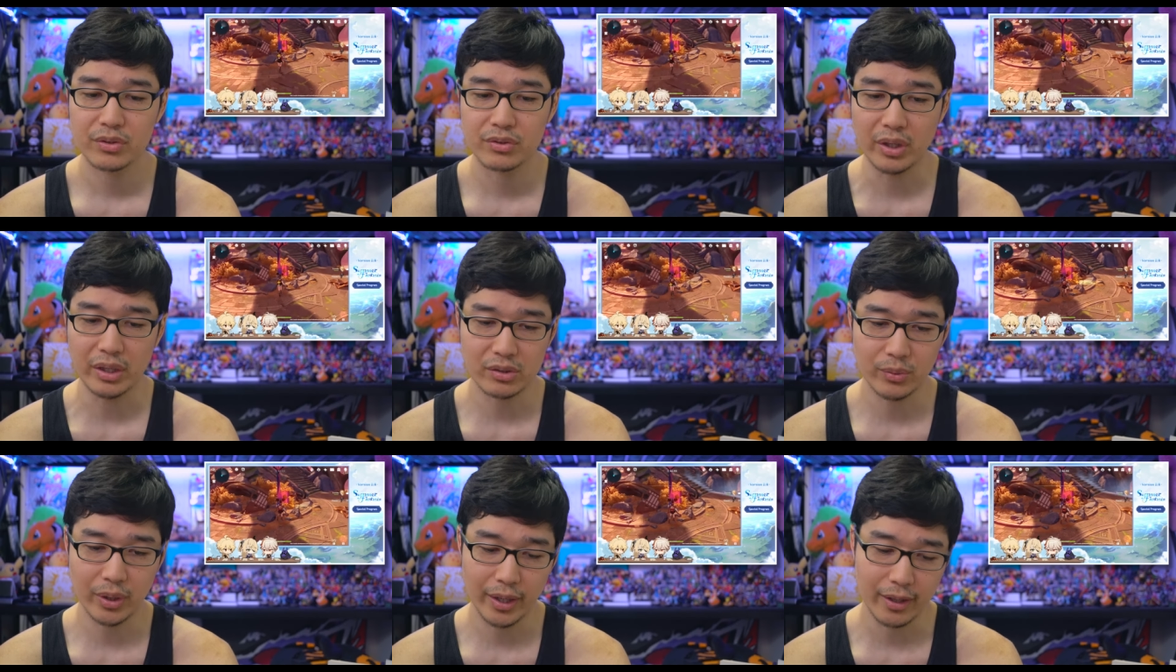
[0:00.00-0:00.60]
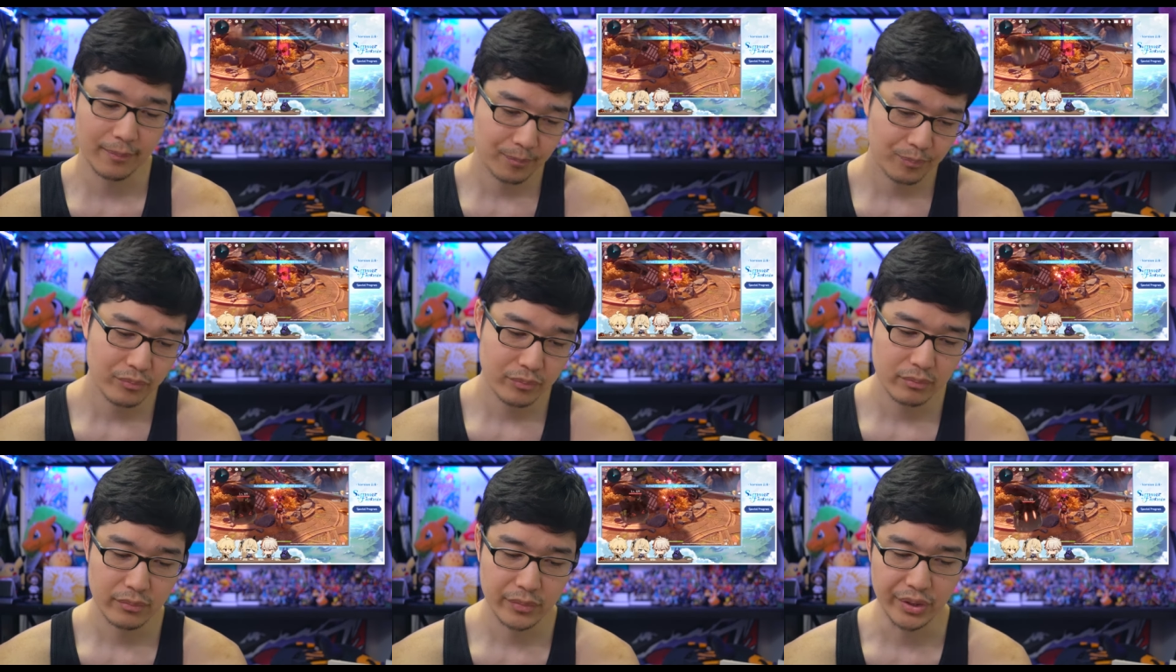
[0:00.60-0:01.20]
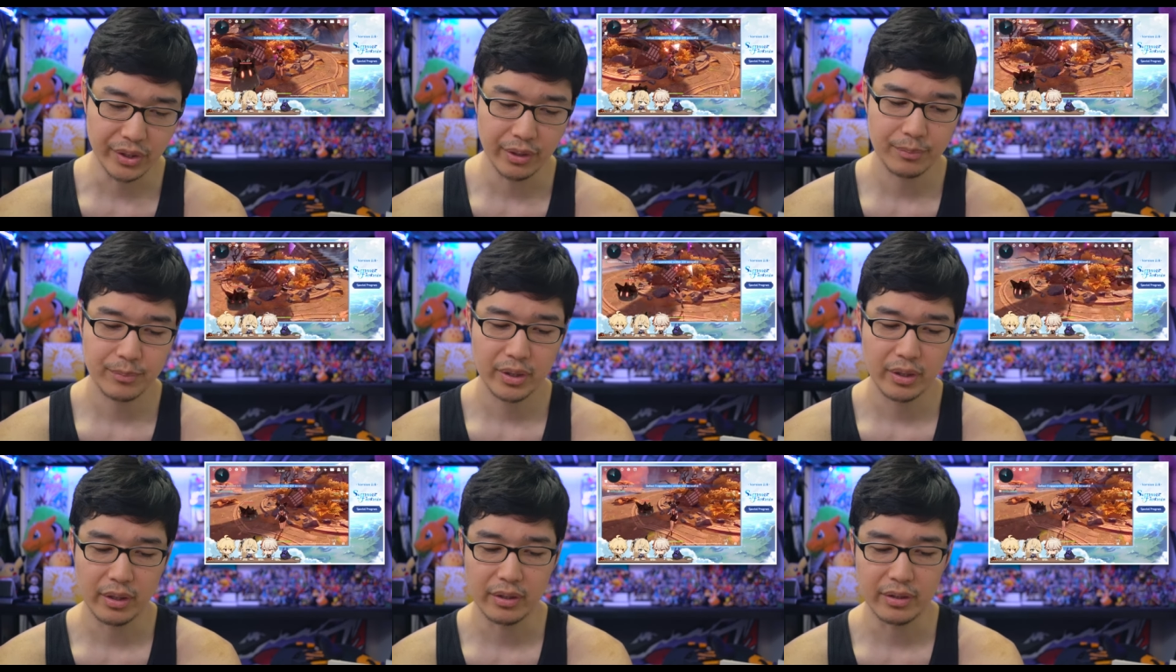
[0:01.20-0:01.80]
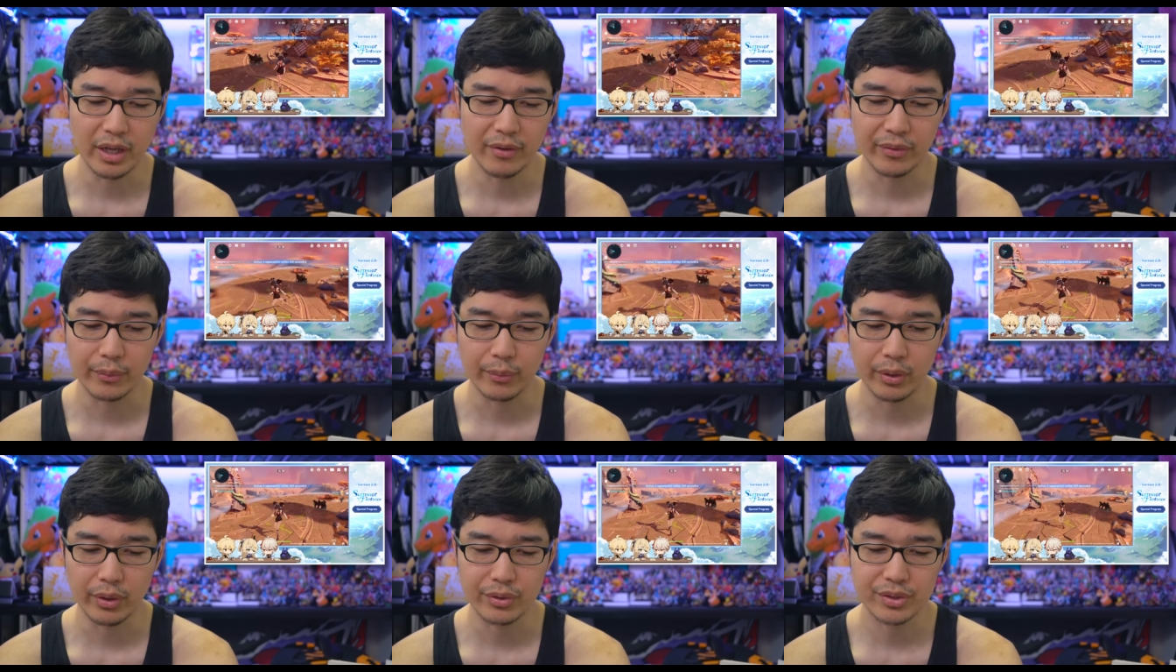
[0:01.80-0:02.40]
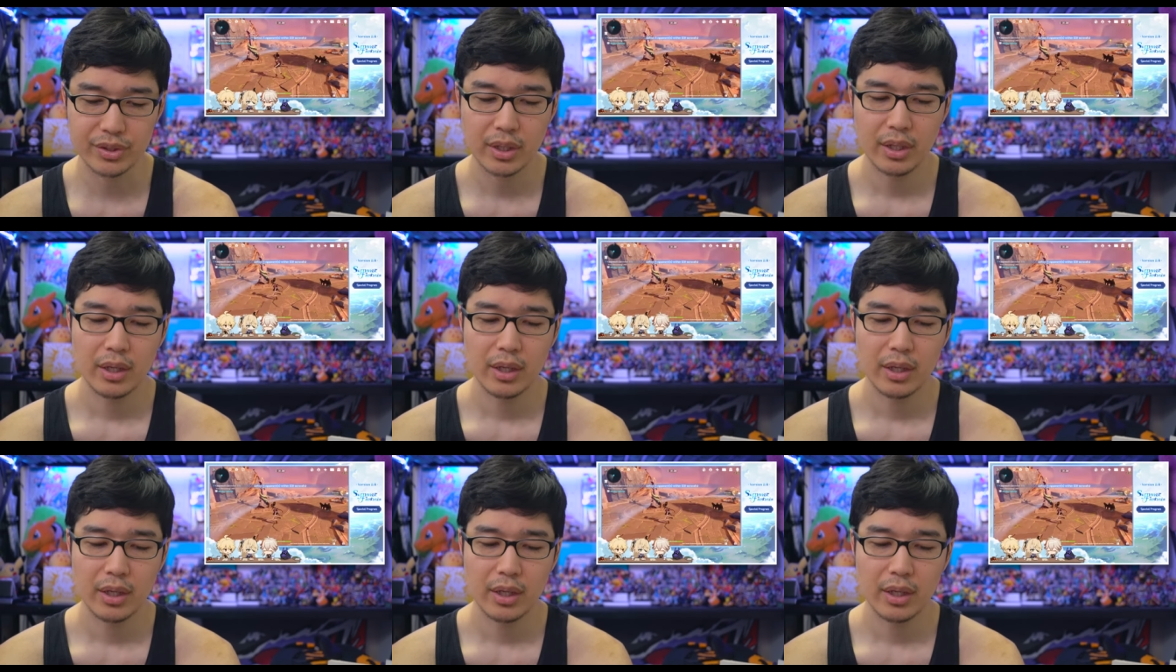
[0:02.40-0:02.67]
So that's why, you know, it definitely works.